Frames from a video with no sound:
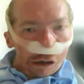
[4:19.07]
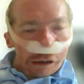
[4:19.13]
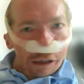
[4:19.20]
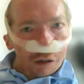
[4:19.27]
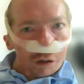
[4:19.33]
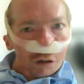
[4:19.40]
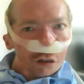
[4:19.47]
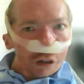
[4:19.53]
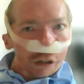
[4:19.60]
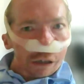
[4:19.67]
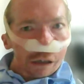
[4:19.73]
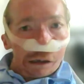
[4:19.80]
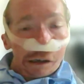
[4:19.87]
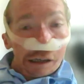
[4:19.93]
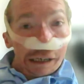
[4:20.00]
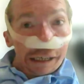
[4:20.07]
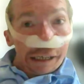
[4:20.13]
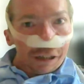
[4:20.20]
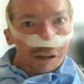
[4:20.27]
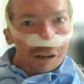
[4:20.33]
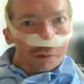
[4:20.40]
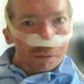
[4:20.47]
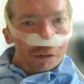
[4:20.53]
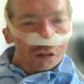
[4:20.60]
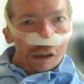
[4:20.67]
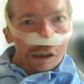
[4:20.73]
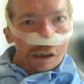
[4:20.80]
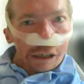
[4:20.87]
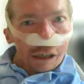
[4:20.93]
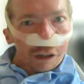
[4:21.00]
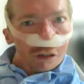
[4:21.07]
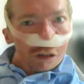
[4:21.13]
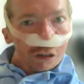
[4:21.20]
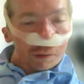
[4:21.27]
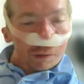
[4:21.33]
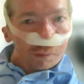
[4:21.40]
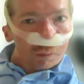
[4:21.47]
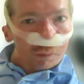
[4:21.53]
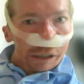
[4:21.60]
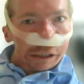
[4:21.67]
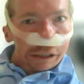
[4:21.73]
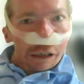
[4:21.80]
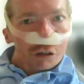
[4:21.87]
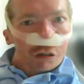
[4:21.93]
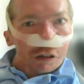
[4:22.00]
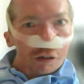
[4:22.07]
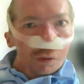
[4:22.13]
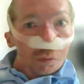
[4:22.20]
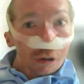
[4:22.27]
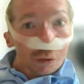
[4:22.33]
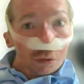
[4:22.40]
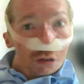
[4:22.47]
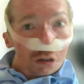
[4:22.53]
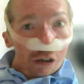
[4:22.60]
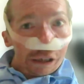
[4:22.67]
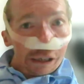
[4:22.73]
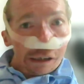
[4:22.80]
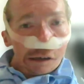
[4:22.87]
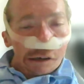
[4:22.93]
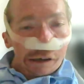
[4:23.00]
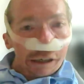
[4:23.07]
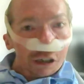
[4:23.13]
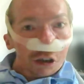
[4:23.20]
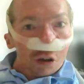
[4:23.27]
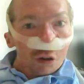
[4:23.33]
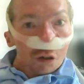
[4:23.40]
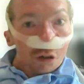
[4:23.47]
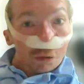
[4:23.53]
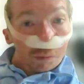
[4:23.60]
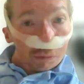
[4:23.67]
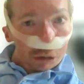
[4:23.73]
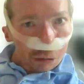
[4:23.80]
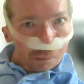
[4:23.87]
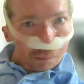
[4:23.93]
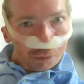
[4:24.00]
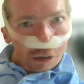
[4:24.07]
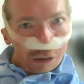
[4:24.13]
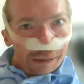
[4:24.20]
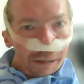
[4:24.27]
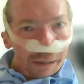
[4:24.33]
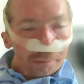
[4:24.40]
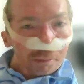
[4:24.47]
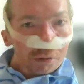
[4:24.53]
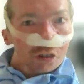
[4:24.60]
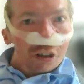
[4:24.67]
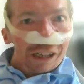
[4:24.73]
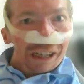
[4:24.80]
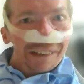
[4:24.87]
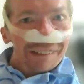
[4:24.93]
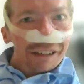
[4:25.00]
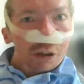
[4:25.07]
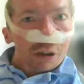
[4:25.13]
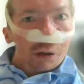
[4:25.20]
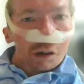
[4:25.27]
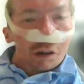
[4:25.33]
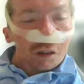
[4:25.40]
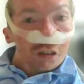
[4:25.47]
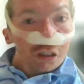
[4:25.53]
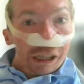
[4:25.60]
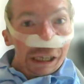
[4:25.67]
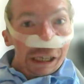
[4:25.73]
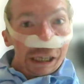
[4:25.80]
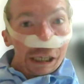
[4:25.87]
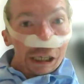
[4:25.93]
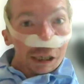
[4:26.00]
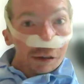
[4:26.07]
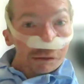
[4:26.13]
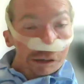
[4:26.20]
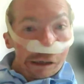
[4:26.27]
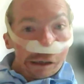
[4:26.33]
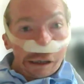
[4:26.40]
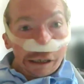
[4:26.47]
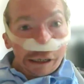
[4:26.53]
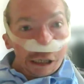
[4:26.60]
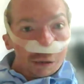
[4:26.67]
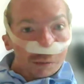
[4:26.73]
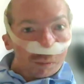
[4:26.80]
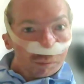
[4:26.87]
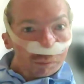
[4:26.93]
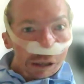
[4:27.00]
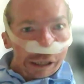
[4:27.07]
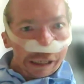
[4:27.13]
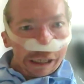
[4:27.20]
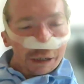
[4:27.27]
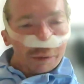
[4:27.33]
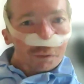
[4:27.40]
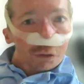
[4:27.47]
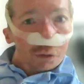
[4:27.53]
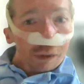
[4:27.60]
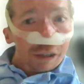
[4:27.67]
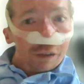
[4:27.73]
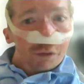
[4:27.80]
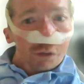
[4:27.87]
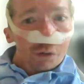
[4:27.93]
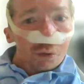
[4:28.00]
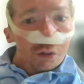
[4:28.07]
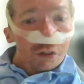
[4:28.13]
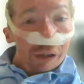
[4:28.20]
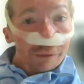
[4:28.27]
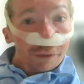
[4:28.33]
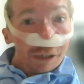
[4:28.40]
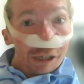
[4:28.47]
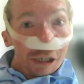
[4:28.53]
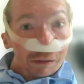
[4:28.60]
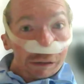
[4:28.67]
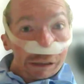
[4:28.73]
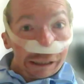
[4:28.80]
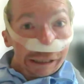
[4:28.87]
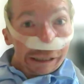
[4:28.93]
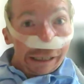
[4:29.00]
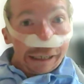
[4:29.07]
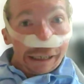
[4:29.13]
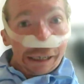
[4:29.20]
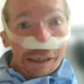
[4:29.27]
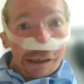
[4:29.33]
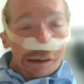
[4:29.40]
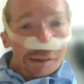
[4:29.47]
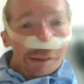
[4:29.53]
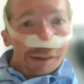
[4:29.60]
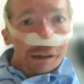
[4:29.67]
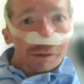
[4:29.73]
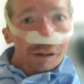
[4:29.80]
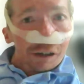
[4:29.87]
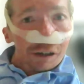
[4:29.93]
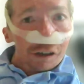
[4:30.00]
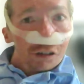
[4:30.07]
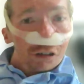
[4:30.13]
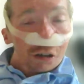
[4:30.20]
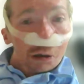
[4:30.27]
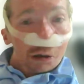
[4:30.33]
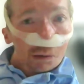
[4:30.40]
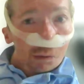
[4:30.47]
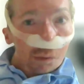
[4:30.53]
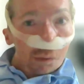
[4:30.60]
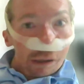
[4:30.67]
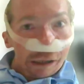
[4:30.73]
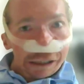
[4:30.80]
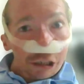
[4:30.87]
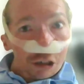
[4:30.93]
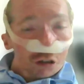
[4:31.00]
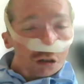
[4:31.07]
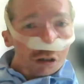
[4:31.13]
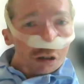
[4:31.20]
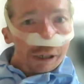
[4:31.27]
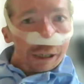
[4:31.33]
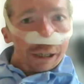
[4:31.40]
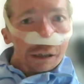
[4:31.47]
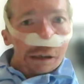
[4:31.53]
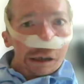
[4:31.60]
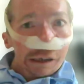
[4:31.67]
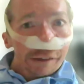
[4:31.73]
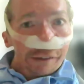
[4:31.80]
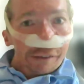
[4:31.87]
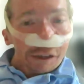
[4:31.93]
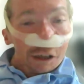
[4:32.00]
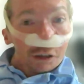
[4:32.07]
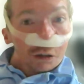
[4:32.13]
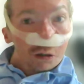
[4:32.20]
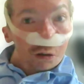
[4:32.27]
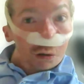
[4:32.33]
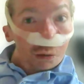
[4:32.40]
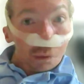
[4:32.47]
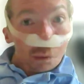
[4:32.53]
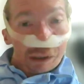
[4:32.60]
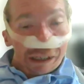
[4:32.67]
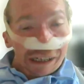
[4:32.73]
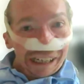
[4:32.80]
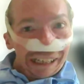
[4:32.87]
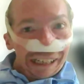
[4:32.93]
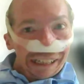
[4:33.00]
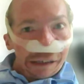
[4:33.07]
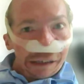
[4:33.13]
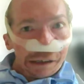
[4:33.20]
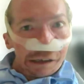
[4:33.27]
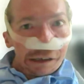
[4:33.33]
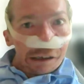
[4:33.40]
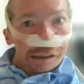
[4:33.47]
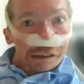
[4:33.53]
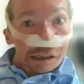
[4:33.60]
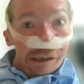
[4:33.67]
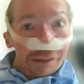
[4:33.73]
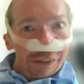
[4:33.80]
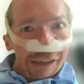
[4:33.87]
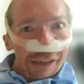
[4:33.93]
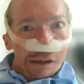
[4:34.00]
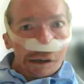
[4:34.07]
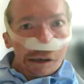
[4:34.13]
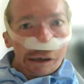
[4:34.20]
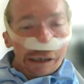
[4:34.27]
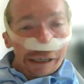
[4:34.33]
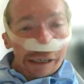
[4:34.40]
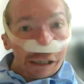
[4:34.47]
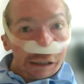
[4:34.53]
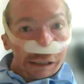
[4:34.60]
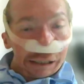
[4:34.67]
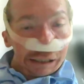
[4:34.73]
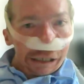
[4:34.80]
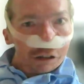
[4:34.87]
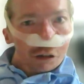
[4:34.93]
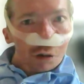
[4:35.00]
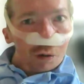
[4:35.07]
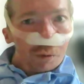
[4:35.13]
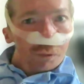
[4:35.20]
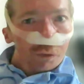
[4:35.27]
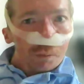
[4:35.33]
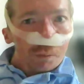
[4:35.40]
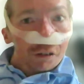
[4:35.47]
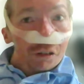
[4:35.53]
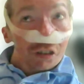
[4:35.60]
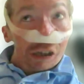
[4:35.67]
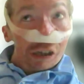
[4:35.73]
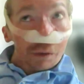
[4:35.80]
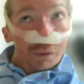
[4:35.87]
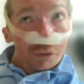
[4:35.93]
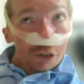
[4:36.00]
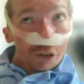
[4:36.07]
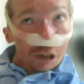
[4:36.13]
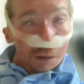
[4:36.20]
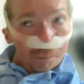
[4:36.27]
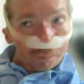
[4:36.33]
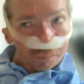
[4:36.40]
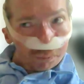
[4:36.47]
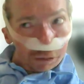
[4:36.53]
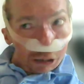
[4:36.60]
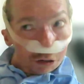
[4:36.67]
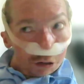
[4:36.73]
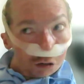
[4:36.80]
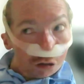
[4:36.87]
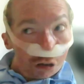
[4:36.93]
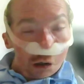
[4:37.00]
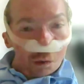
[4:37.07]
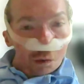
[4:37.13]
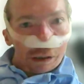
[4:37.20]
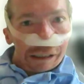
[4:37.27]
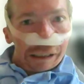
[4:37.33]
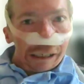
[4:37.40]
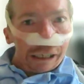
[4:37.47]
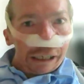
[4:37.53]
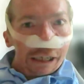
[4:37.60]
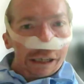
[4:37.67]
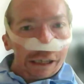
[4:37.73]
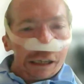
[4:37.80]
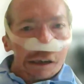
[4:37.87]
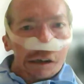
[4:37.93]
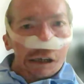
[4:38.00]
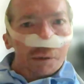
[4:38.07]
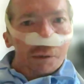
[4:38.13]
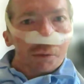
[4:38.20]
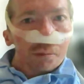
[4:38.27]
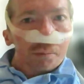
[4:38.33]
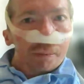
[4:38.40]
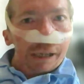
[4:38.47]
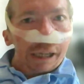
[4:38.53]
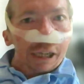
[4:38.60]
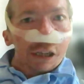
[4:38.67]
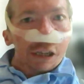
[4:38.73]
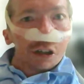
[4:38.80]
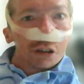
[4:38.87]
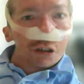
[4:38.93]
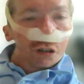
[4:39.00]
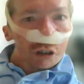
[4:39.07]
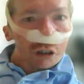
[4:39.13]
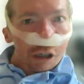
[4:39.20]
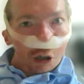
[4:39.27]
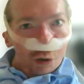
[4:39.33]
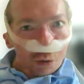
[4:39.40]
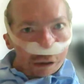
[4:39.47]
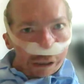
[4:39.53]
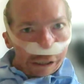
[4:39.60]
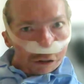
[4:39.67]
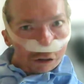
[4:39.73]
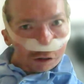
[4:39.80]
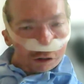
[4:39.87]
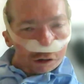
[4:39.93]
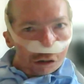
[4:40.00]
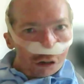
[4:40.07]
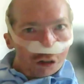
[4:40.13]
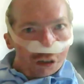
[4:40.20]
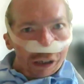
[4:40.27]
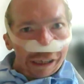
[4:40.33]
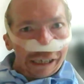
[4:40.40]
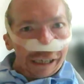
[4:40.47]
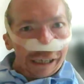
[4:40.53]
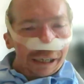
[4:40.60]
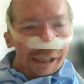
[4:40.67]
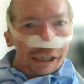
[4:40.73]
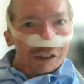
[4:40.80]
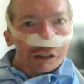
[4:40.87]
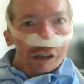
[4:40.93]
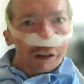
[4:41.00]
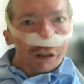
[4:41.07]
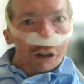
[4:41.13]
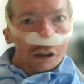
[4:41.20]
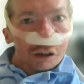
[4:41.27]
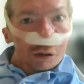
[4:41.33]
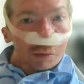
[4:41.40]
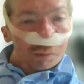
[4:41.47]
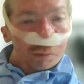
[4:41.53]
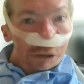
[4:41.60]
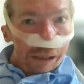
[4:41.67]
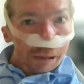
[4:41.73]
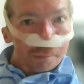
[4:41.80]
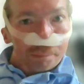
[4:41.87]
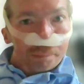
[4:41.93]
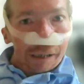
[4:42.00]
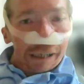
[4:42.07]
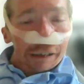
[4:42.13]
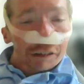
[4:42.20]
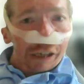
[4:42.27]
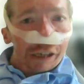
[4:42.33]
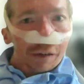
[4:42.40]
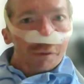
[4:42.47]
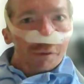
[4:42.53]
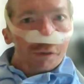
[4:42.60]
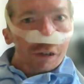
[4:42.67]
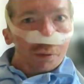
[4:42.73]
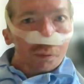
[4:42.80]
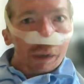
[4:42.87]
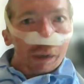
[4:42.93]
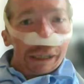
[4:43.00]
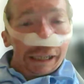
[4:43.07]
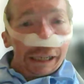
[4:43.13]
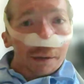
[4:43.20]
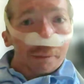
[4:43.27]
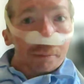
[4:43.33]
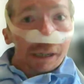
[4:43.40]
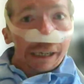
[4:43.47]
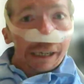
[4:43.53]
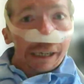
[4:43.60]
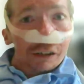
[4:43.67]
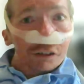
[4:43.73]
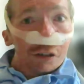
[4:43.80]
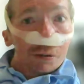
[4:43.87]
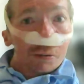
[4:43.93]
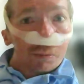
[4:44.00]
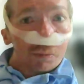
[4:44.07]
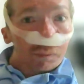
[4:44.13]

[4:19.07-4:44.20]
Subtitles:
I use a highly specialized electric wheelchair. I use a breathing machine that you can see. I have 24/7 care. There is quite literally, other than talking, nothing I can do for myself. So clearly, I would be deluded to say it doesn't impact every waking minute